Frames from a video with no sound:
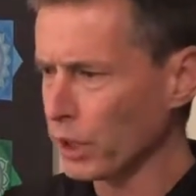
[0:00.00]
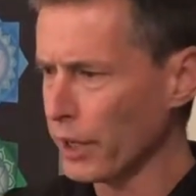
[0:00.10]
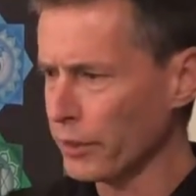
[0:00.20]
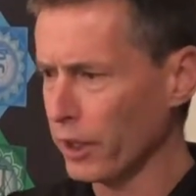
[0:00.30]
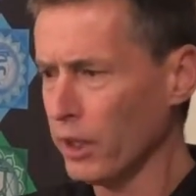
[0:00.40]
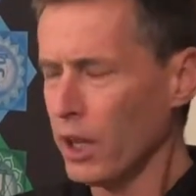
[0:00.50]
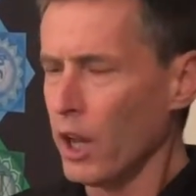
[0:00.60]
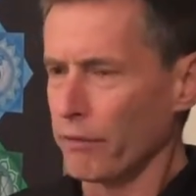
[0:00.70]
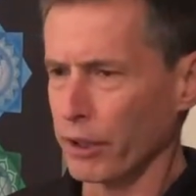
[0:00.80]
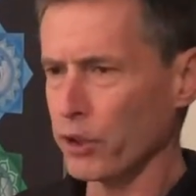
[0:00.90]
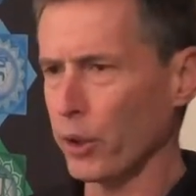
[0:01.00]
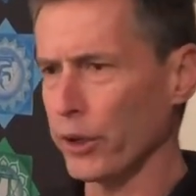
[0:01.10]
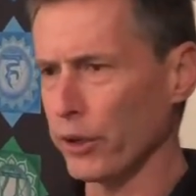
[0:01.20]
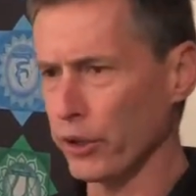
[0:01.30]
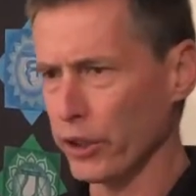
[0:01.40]
and the
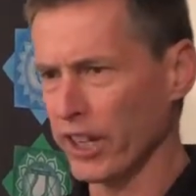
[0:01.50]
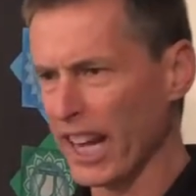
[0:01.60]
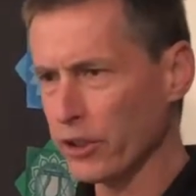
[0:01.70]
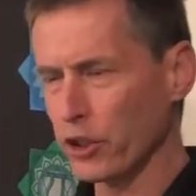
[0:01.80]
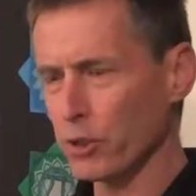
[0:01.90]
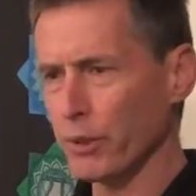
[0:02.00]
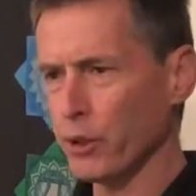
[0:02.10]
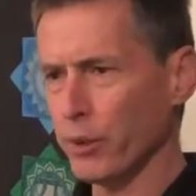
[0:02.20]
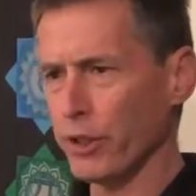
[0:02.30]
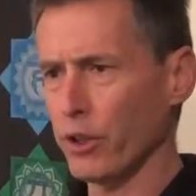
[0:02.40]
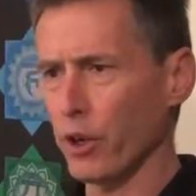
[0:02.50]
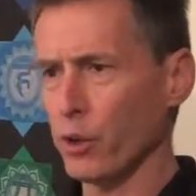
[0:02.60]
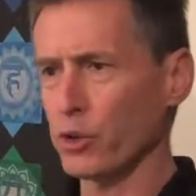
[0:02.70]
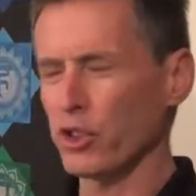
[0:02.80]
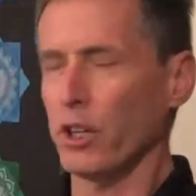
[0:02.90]
vectorial interconnections between
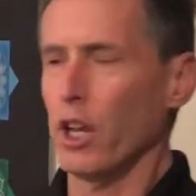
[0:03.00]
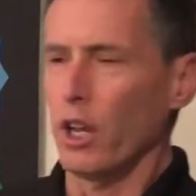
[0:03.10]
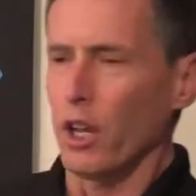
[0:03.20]
those,